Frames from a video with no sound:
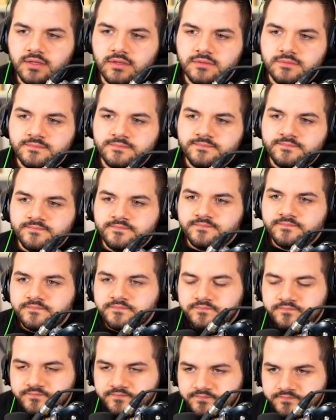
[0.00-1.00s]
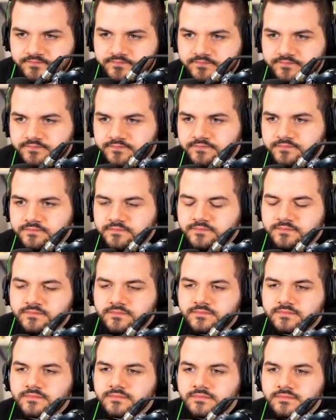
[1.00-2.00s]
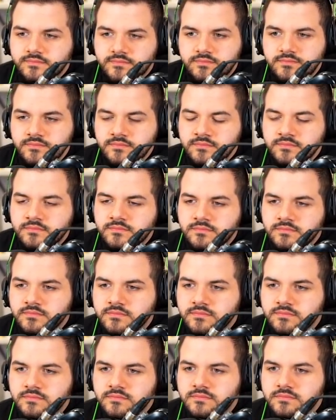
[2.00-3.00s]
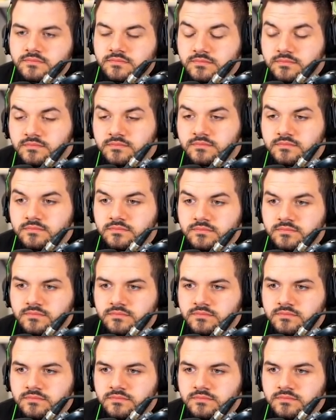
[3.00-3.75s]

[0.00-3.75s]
The person shown says nothing.